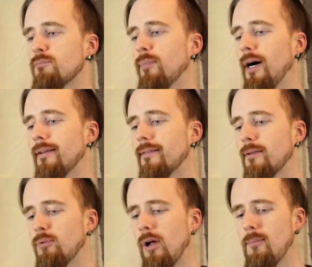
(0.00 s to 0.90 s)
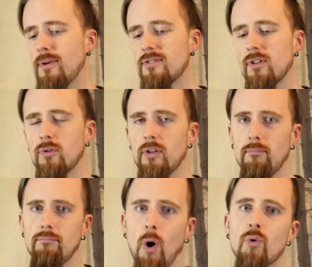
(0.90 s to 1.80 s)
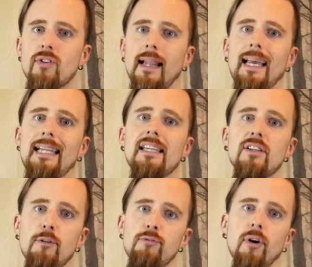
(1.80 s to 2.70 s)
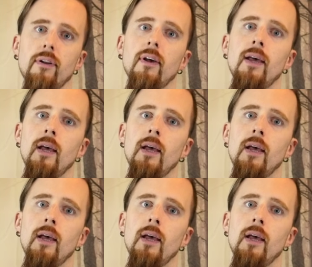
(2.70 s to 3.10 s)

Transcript: but the problem is those are most likely different